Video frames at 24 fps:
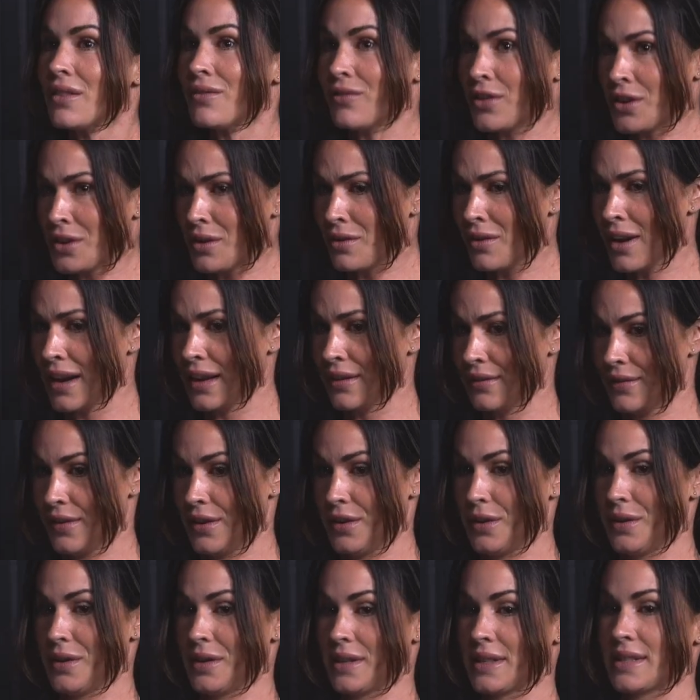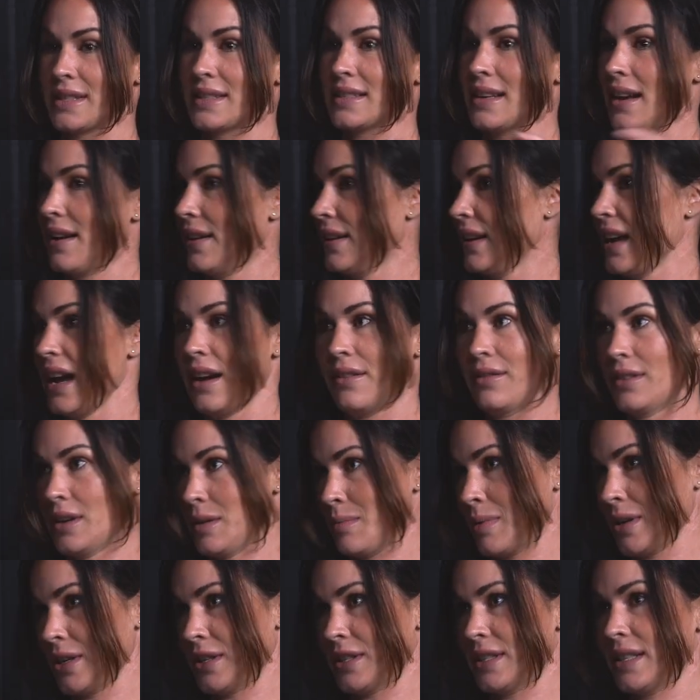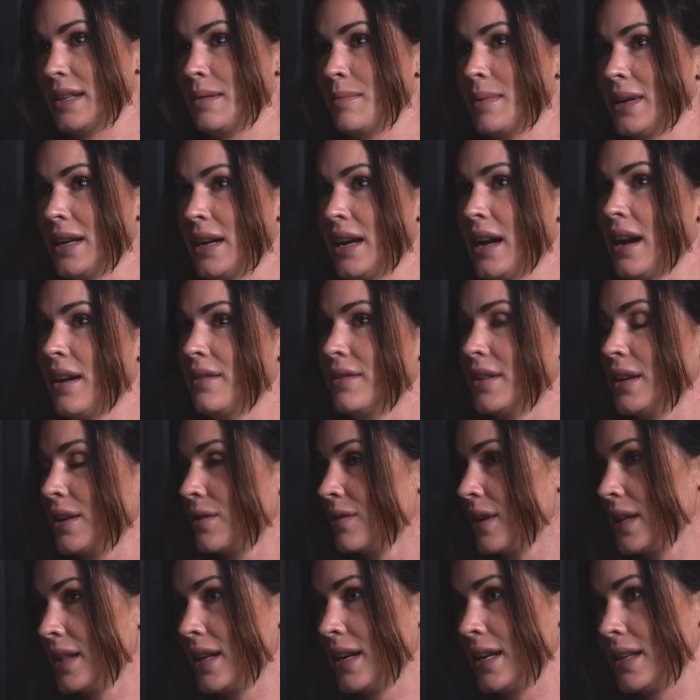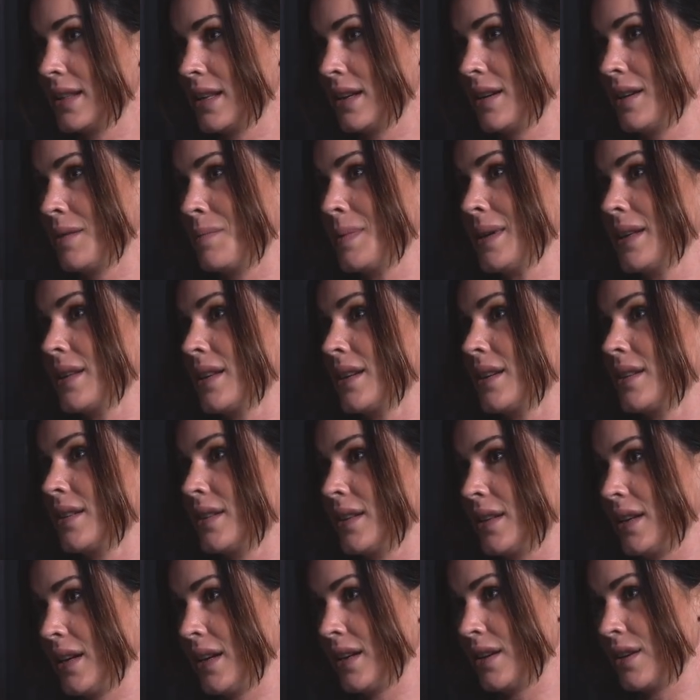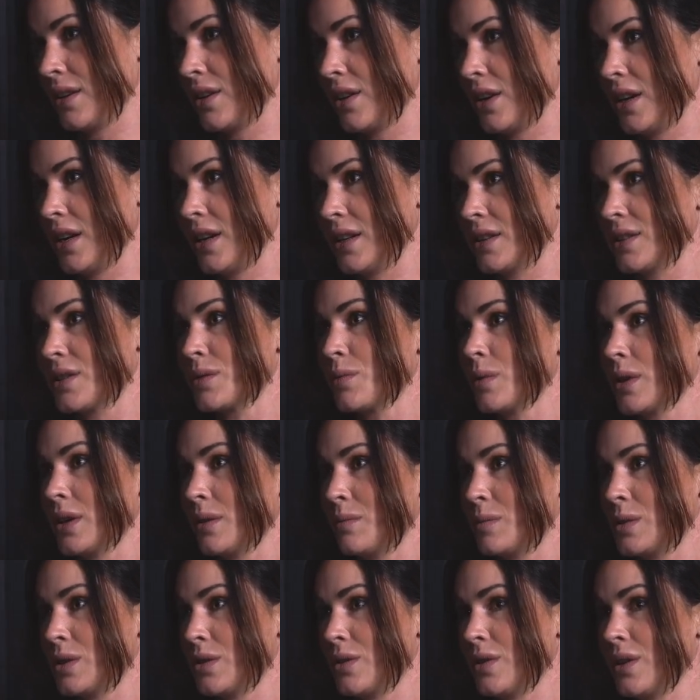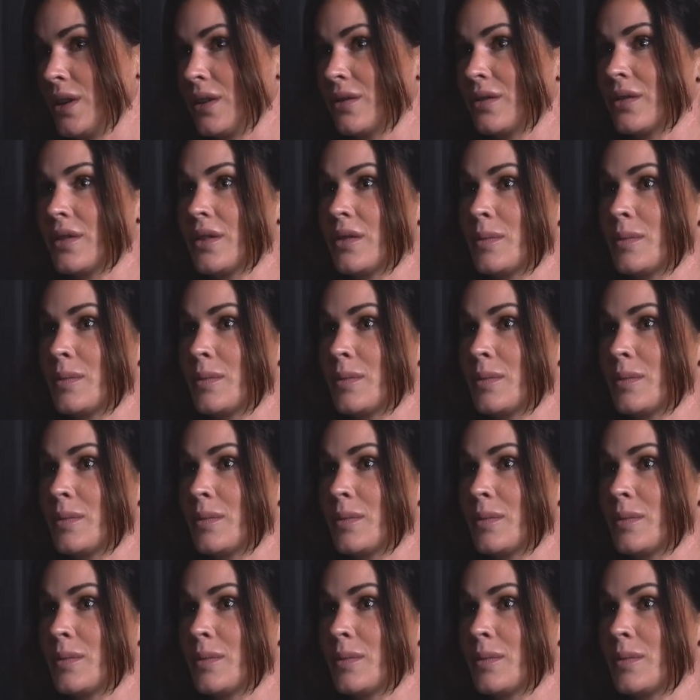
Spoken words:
for the right folks, not every person, but I have like red light therapy that'll integrate into what I'm doing for